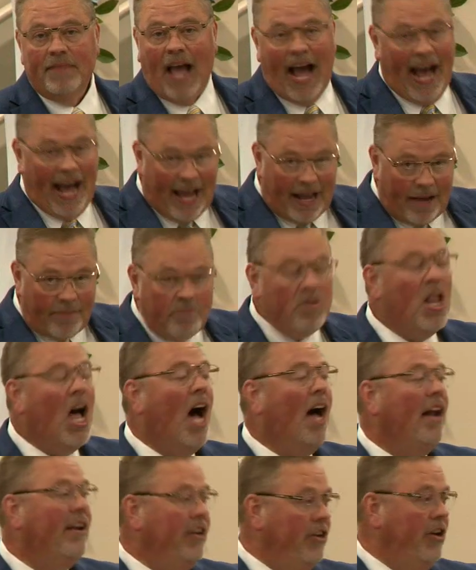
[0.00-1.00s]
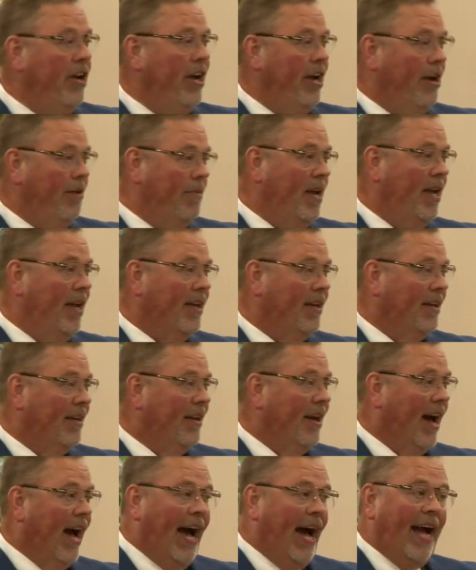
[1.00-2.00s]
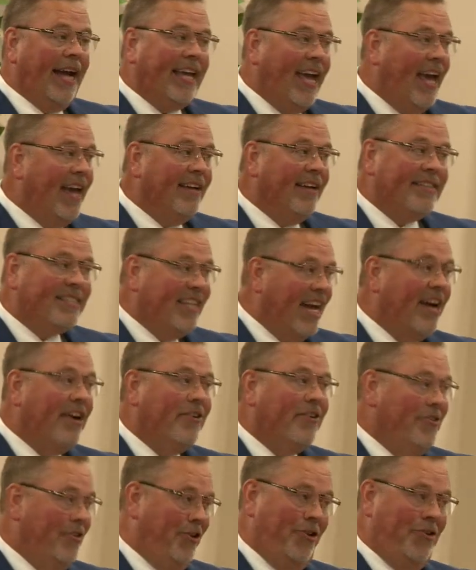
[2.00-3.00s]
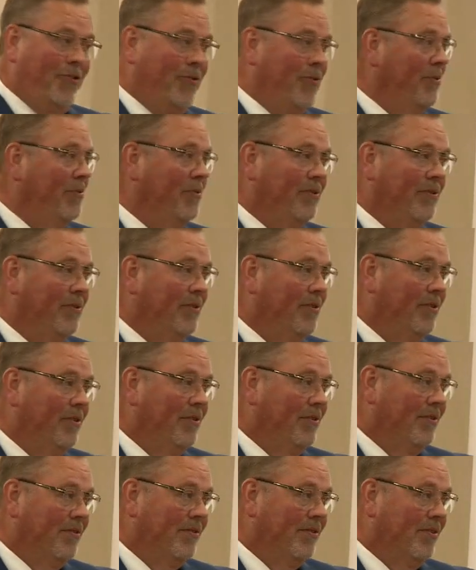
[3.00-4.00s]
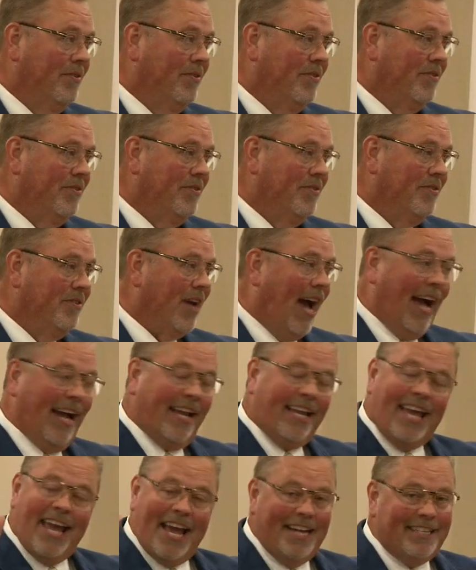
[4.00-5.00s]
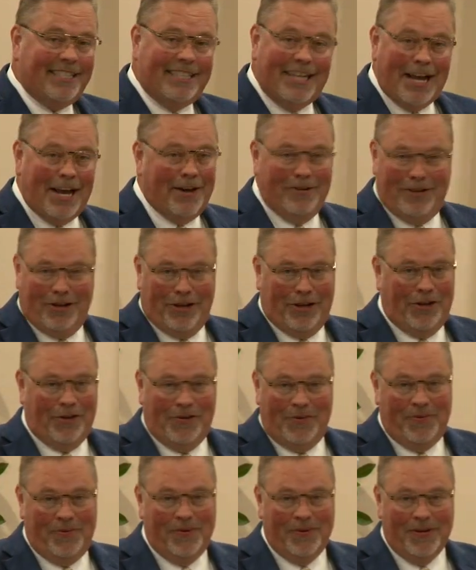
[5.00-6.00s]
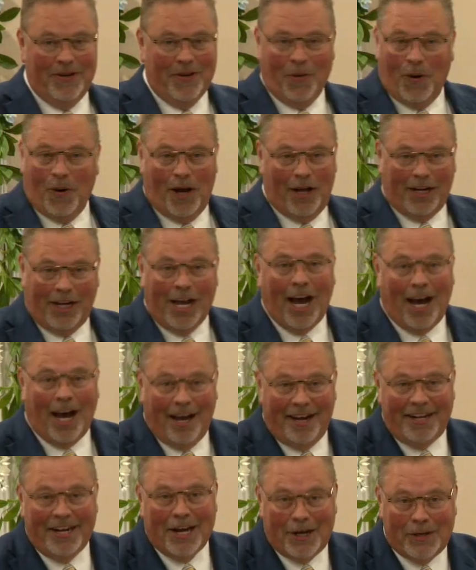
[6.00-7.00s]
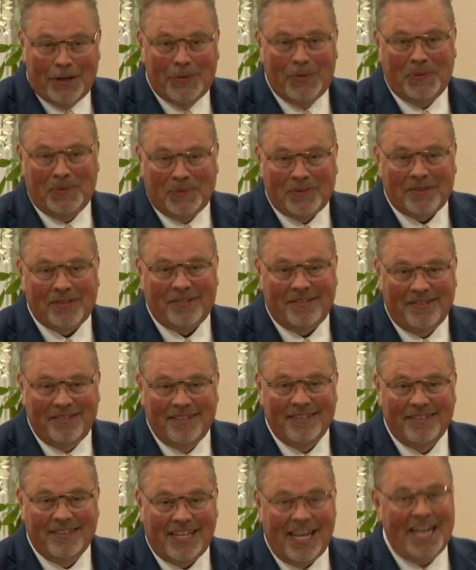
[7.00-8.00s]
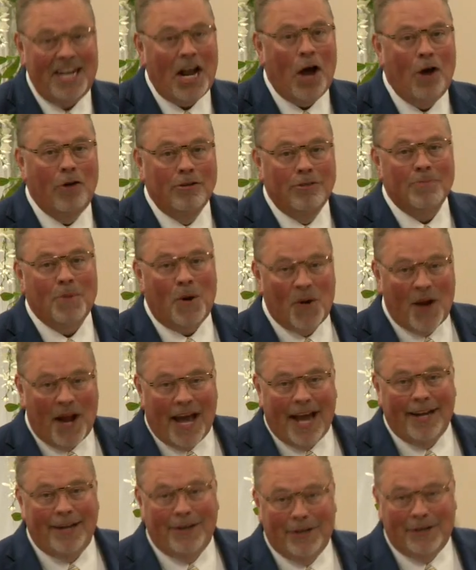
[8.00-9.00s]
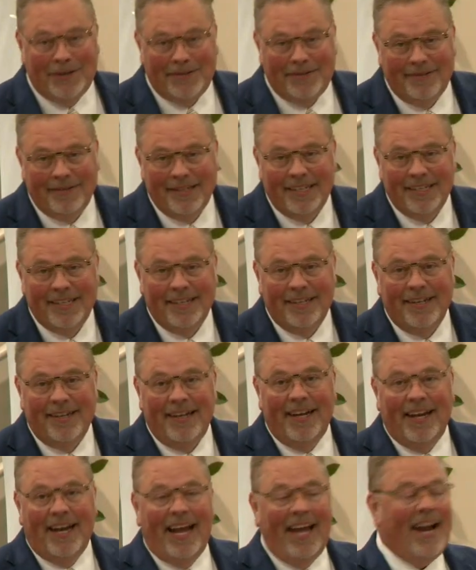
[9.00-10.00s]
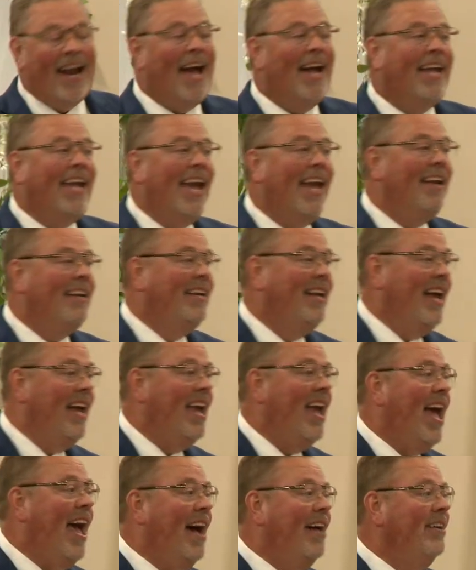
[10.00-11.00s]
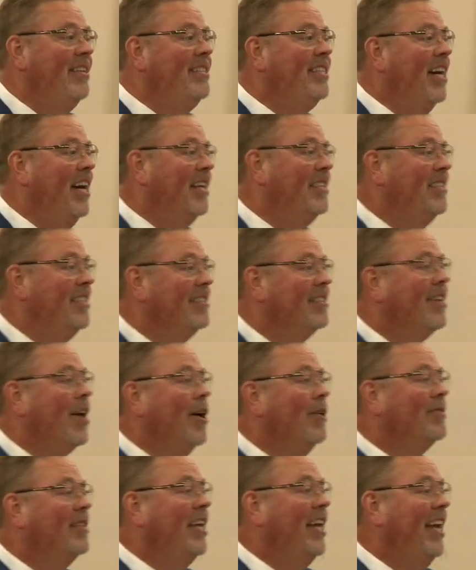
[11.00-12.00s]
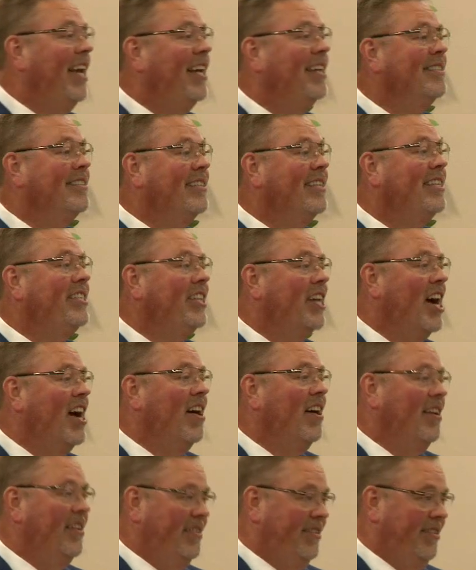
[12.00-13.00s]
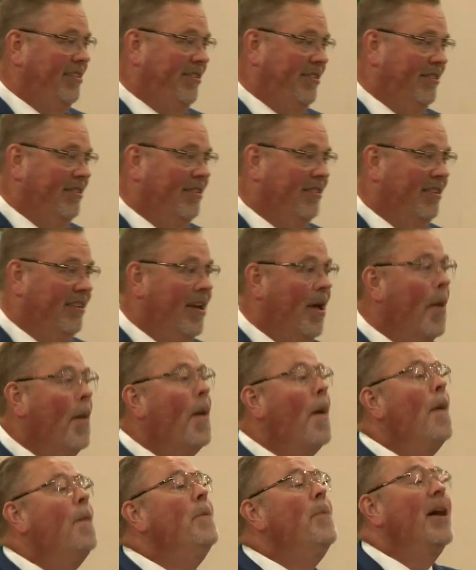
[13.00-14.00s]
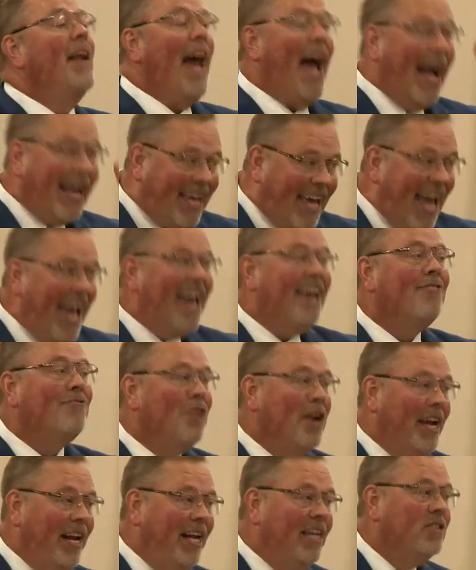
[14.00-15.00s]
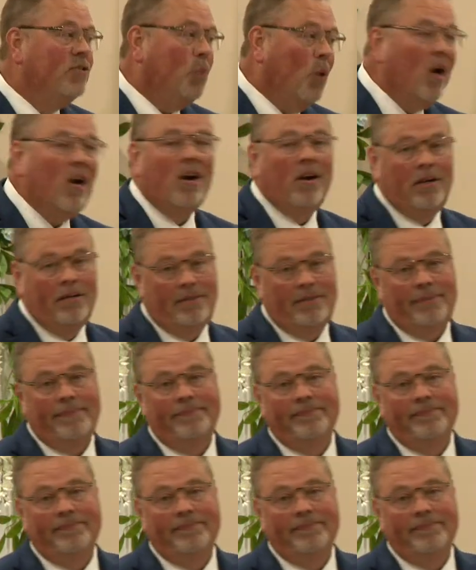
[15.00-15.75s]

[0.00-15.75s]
I am not, do you hear me? I can't tell you, I can't tell you what God knows. He knows more than I do. And I can't tell you how he judges because he is the judge. But I can read his word.